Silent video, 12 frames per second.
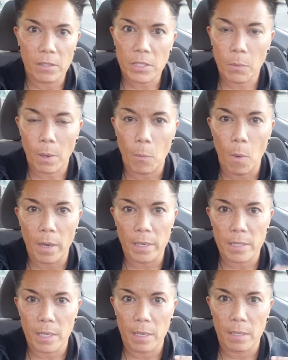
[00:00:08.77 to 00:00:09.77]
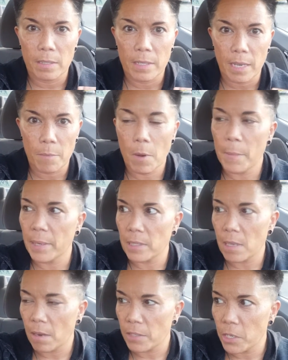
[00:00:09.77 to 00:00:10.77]
So I wanted to take a moment and
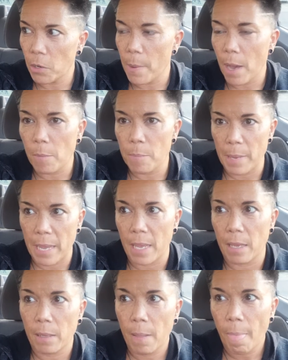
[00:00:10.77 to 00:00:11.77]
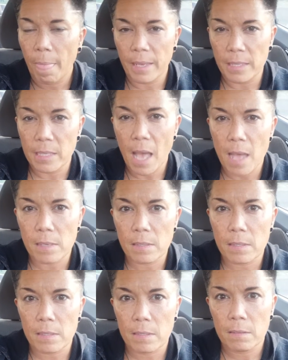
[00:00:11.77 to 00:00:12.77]
talk to you about being
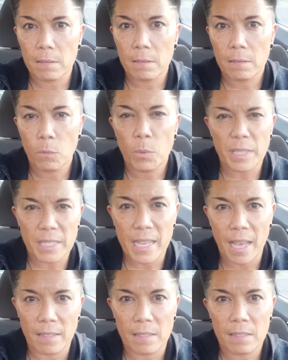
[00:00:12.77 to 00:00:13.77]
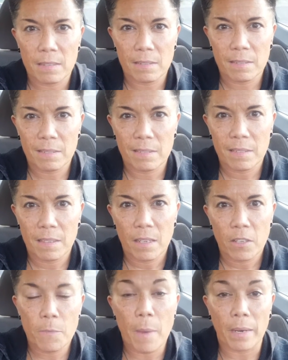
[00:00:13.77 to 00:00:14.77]
intense with intent.
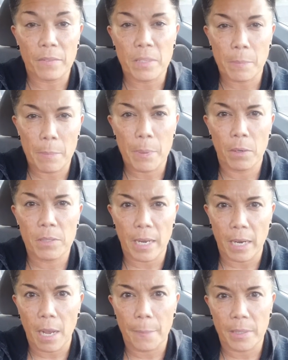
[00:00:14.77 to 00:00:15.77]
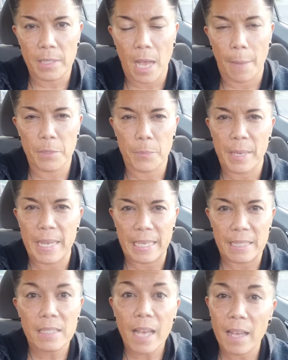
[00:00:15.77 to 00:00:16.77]
You might have seen me post that a couple of times, being
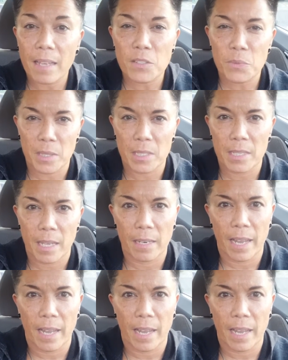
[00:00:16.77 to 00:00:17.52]
intense with intent.